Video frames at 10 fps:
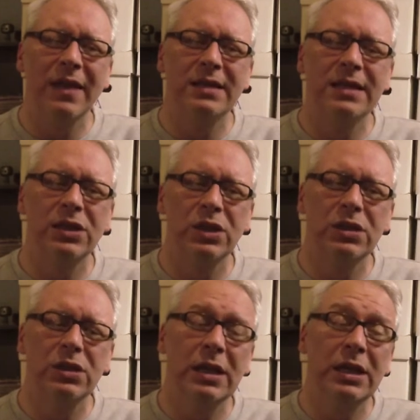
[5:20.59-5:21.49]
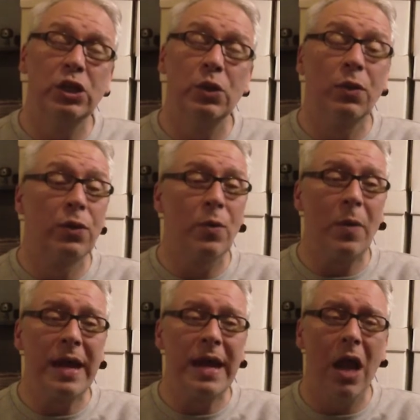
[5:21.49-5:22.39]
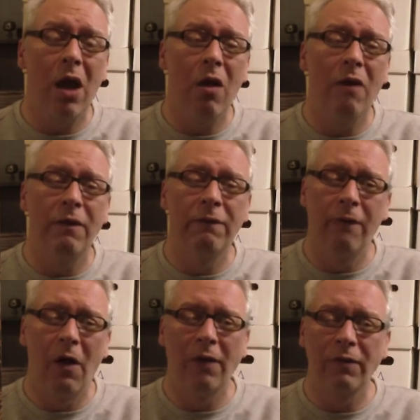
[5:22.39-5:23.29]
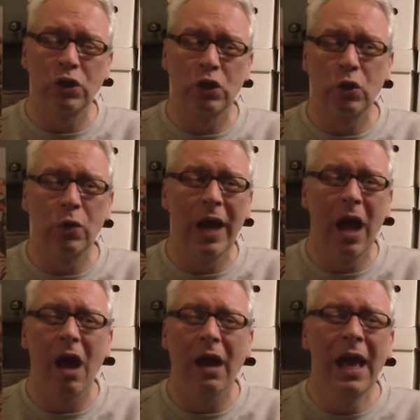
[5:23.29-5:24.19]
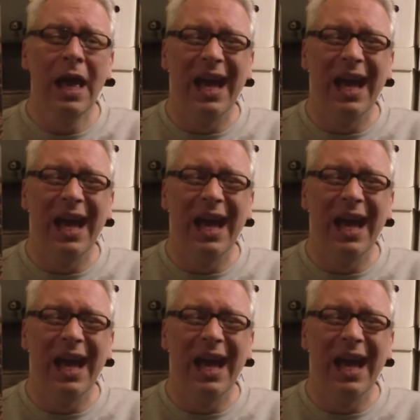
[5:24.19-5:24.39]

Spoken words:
This is issue 3 of a 5 story arc,